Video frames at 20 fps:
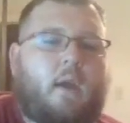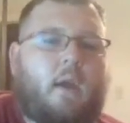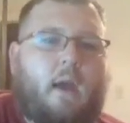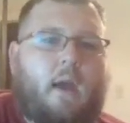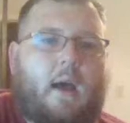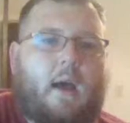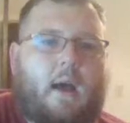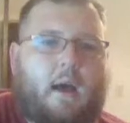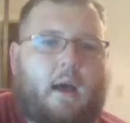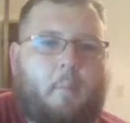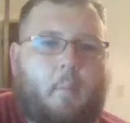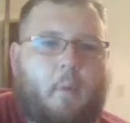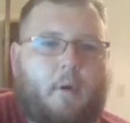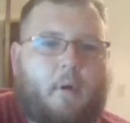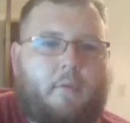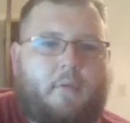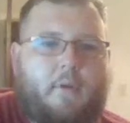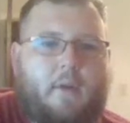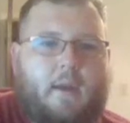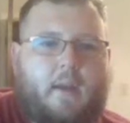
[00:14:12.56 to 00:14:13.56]

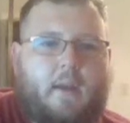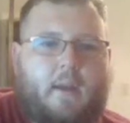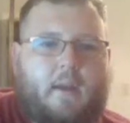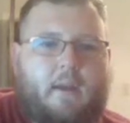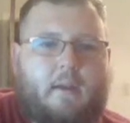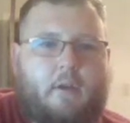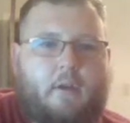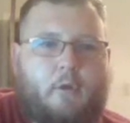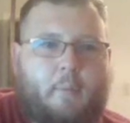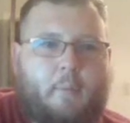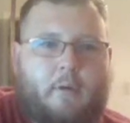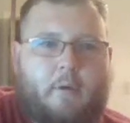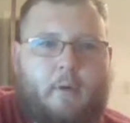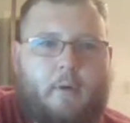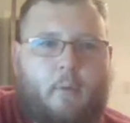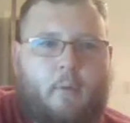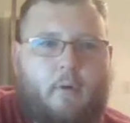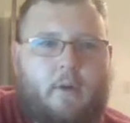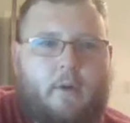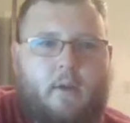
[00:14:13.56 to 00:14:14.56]
Hopefully, you'll be
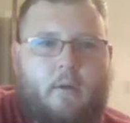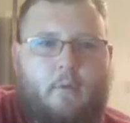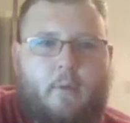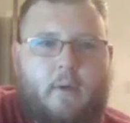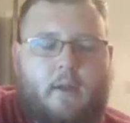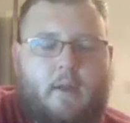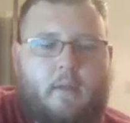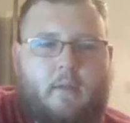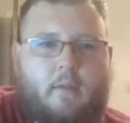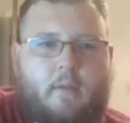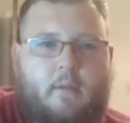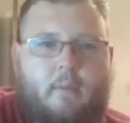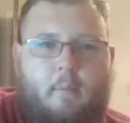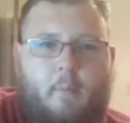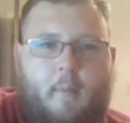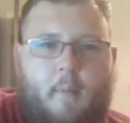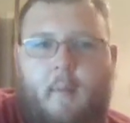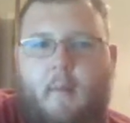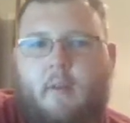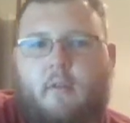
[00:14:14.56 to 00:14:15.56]
rewarded with
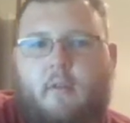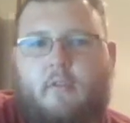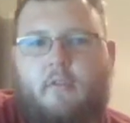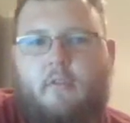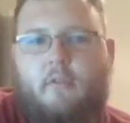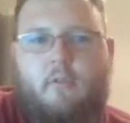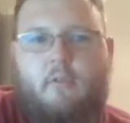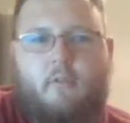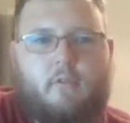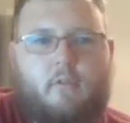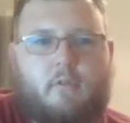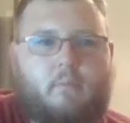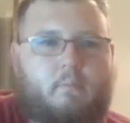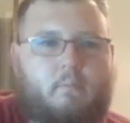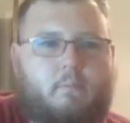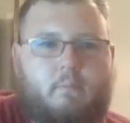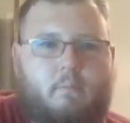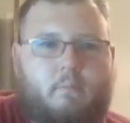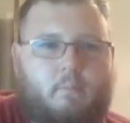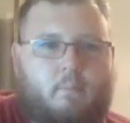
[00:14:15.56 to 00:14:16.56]
much
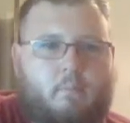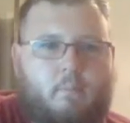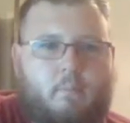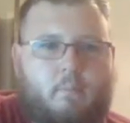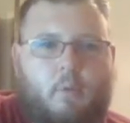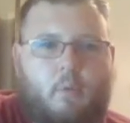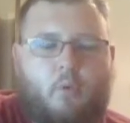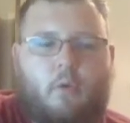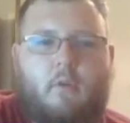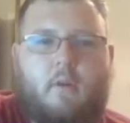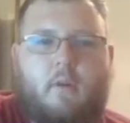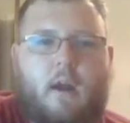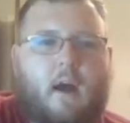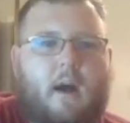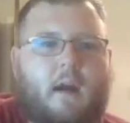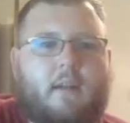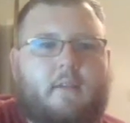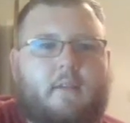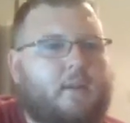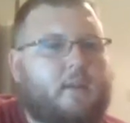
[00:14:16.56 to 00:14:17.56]
more
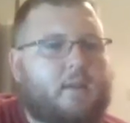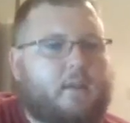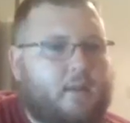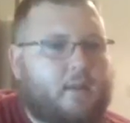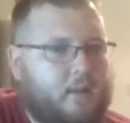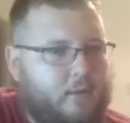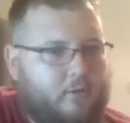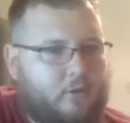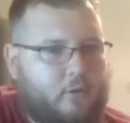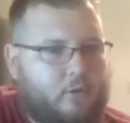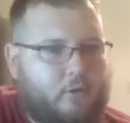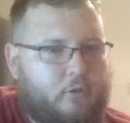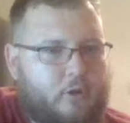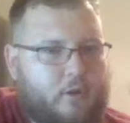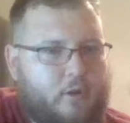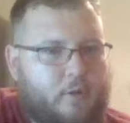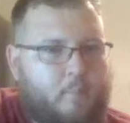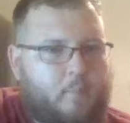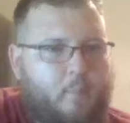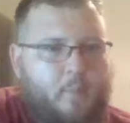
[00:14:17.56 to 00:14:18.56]
content in the
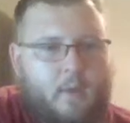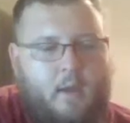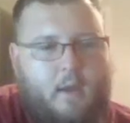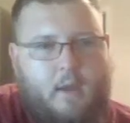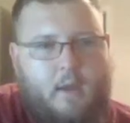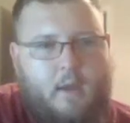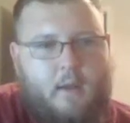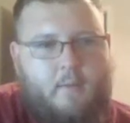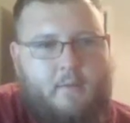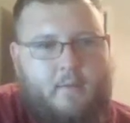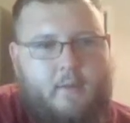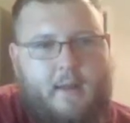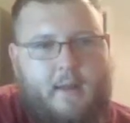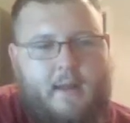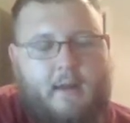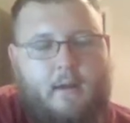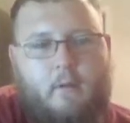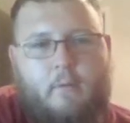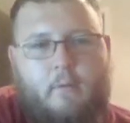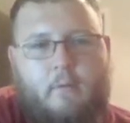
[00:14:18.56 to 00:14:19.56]
future. For
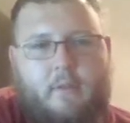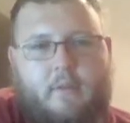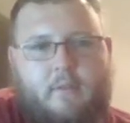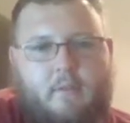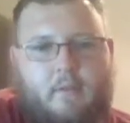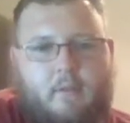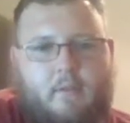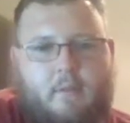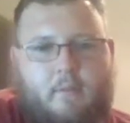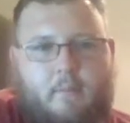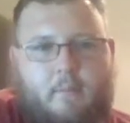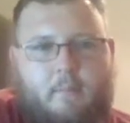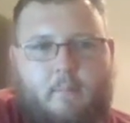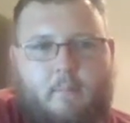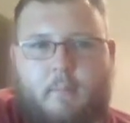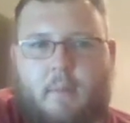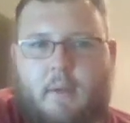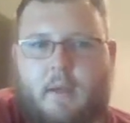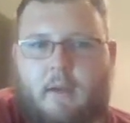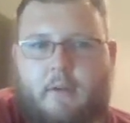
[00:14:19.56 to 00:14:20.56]
now, this is
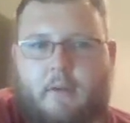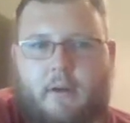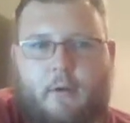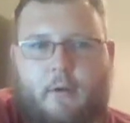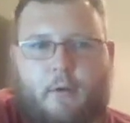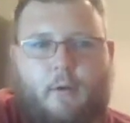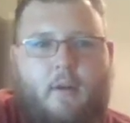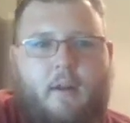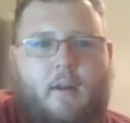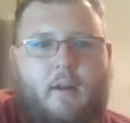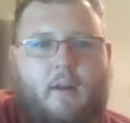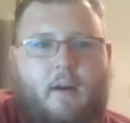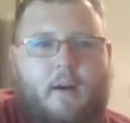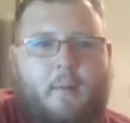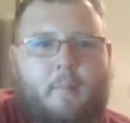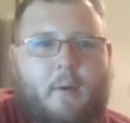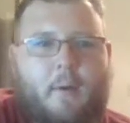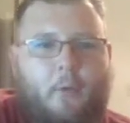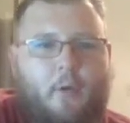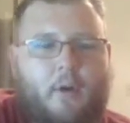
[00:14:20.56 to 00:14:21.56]
being recorded
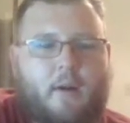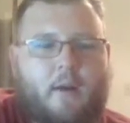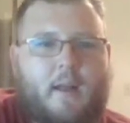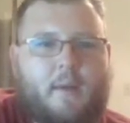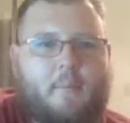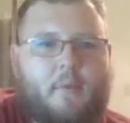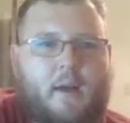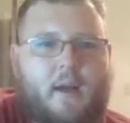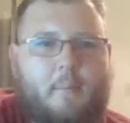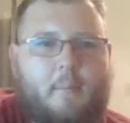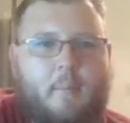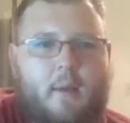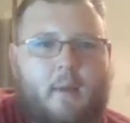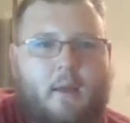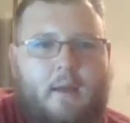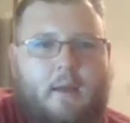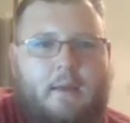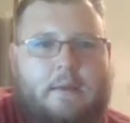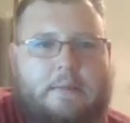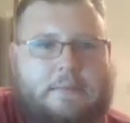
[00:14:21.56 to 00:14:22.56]
on my work laptop.
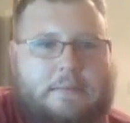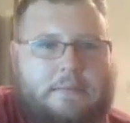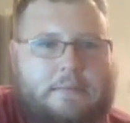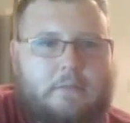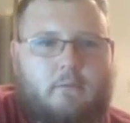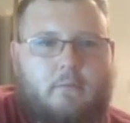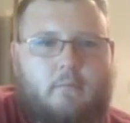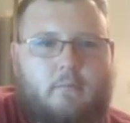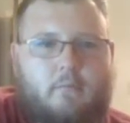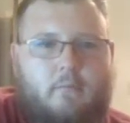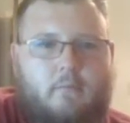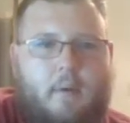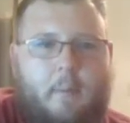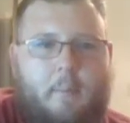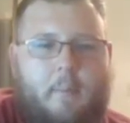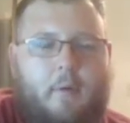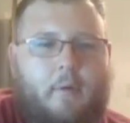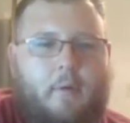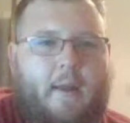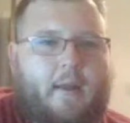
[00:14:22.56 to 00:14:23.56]

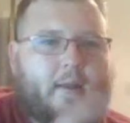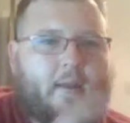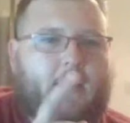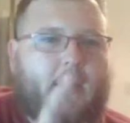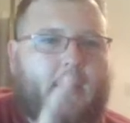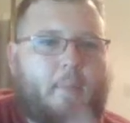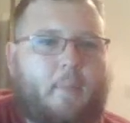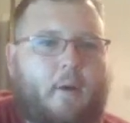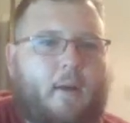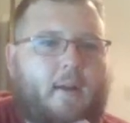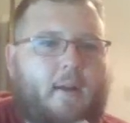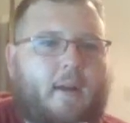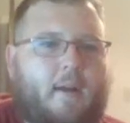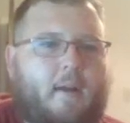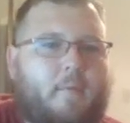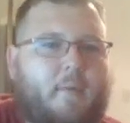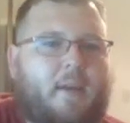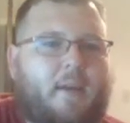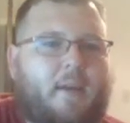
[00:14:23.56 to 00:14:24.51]
I'm going to edit that part out.